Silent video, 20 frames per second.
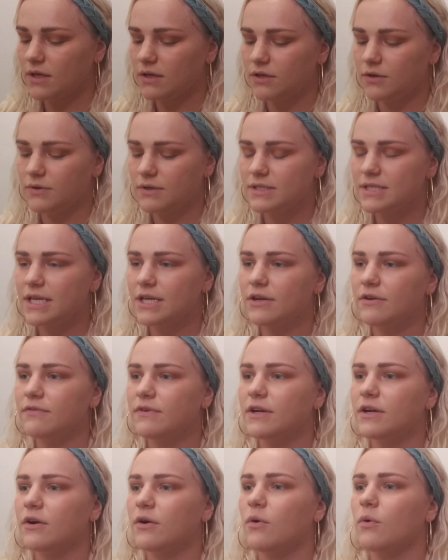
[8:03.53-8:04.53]
You can take your
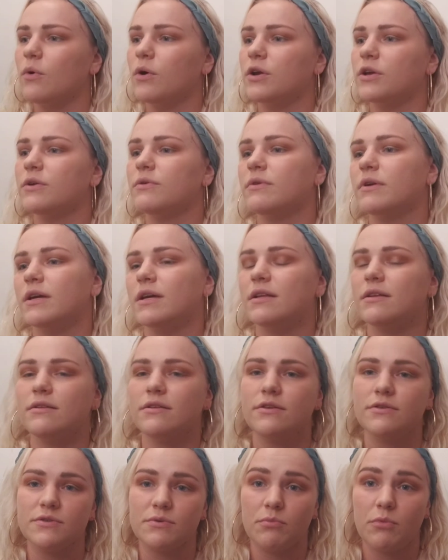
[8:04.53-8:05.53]
finger or you
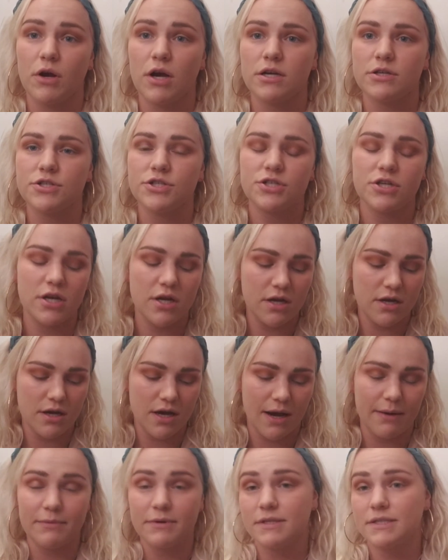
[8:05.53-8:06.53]
can use a brush.
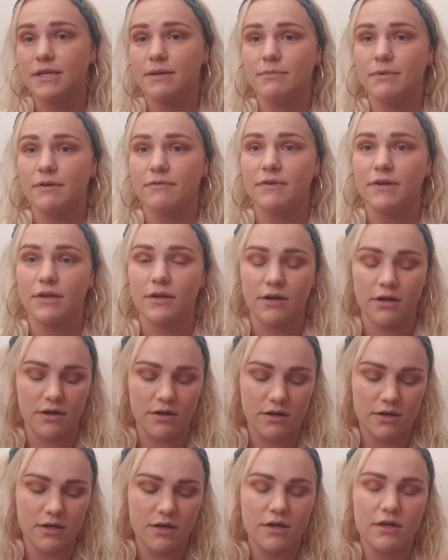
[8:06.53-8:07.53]
I'm going to take my
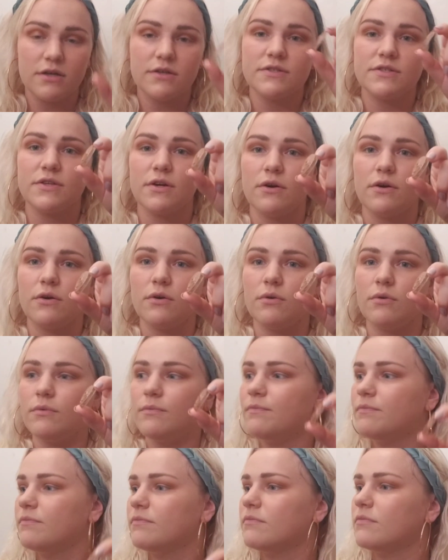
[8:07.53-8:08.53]
finger. So
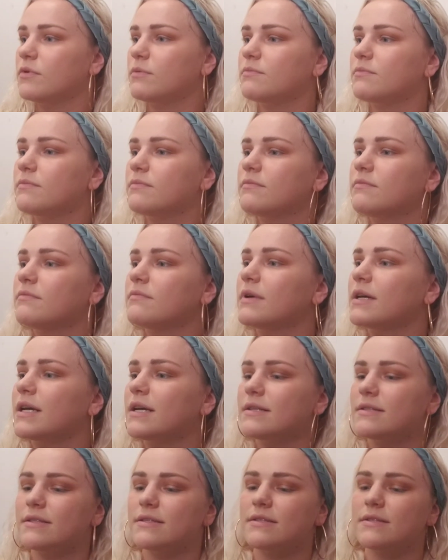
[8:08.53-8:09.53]
well, I
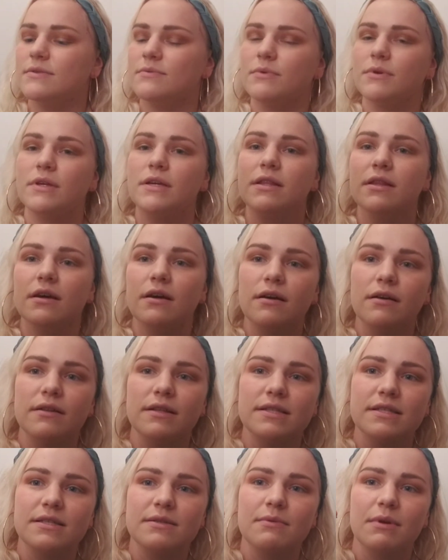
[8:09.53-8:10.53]
guess this is
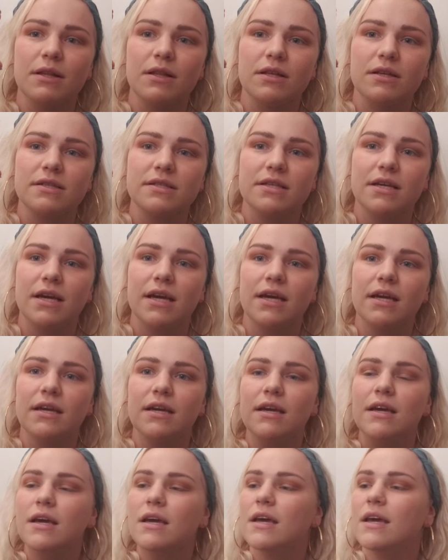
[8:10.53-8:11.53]
what it looks like.
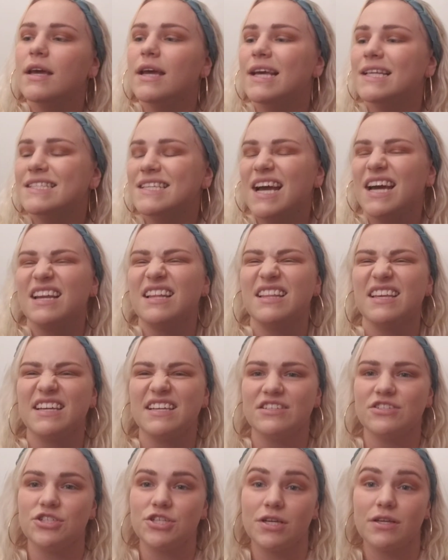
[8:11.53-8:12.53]
It's kind of like
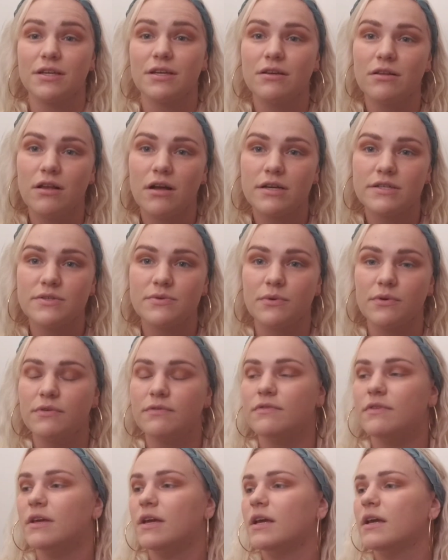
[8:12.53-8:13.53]
a jelly gloss sort of
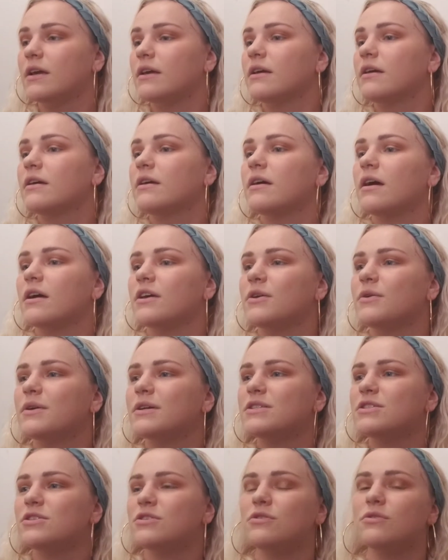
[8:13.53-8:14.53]
thing. You
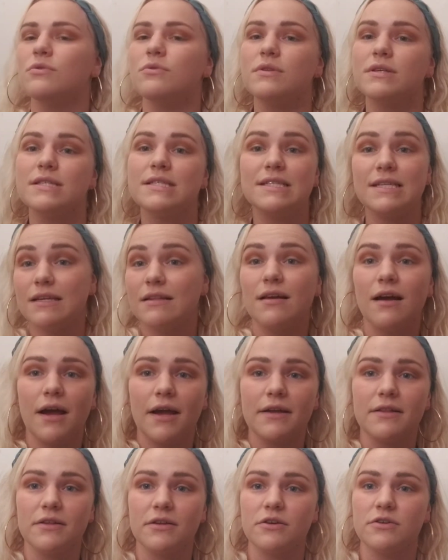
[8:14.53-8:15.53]
can do the Stila eye
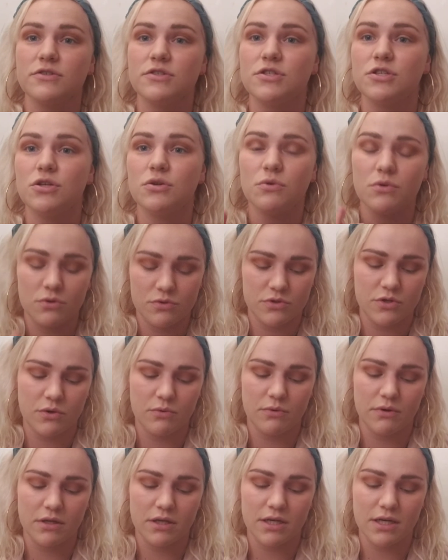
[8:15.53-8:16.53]
glitters too. Those are
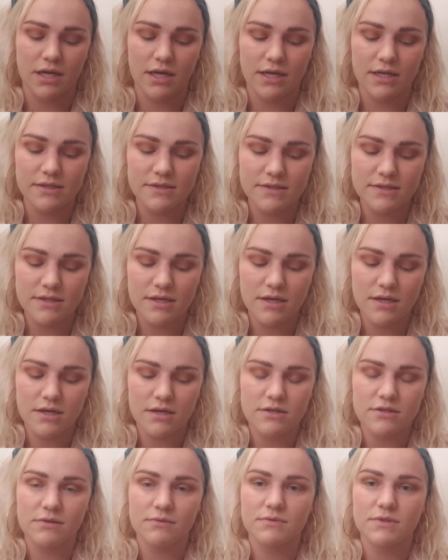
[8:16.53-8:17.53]
really nice.
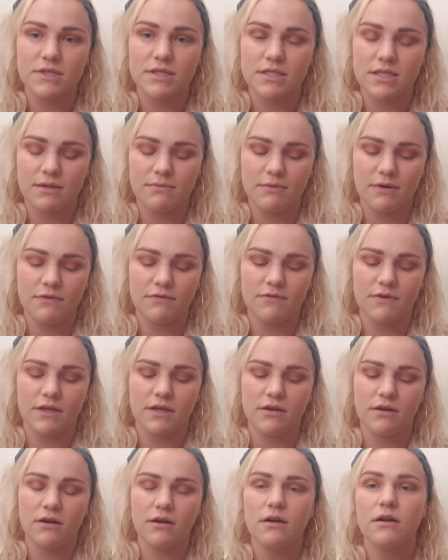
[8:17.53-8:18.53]
So I'm just going to take my
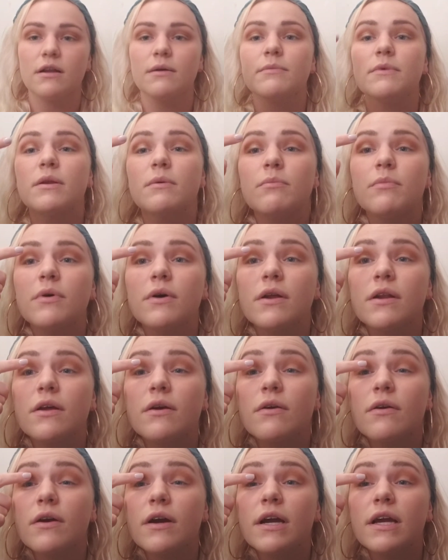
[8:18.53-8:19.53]
finger and I'm going to put
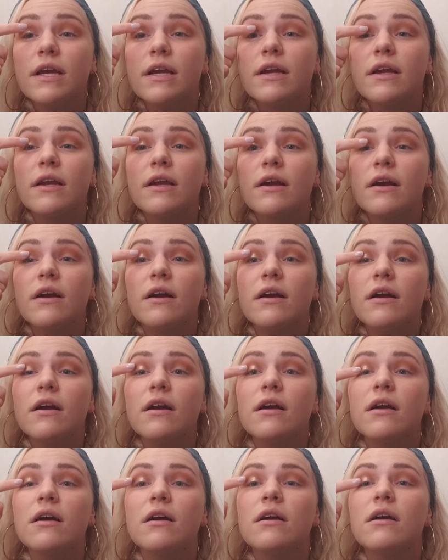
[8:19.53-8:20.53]
it right here.
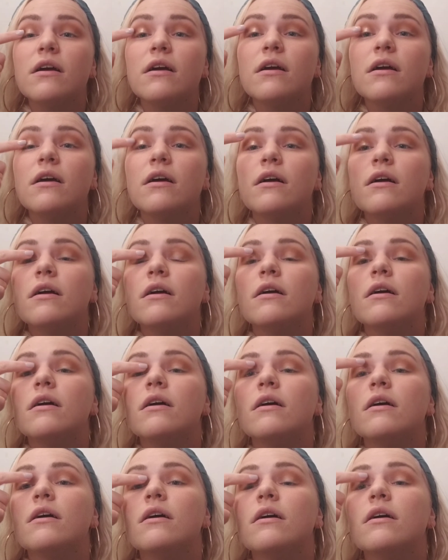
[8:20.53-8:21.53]

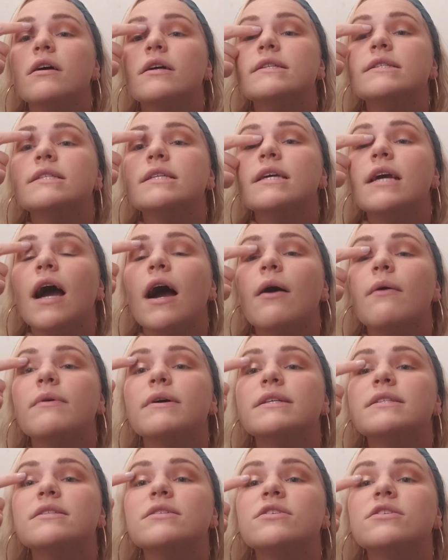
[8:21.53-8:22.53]
And see how
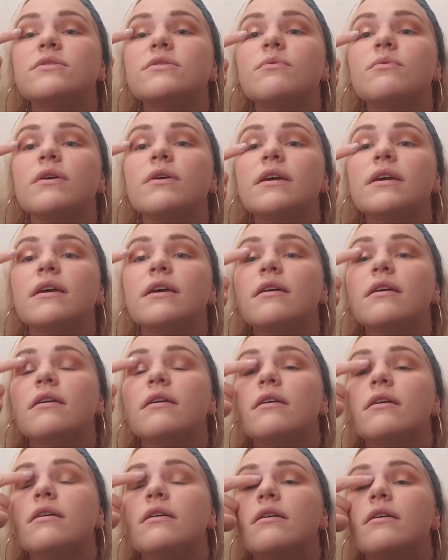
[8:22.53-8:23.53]
it's just really
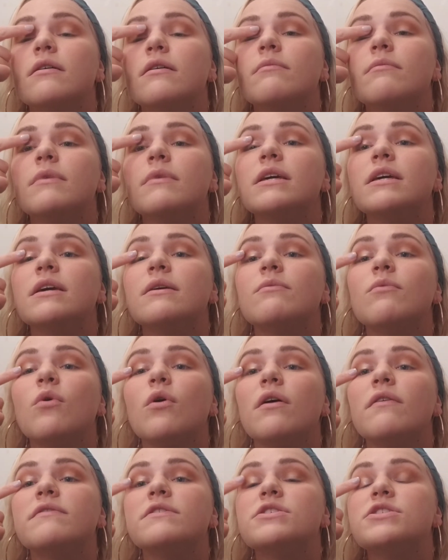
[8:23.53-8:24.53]
making
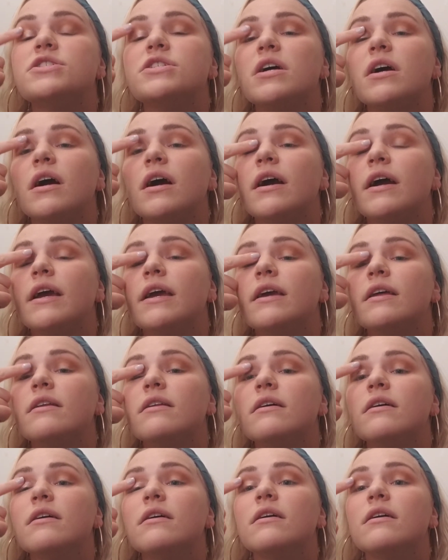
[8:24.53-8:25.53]
more of a shine.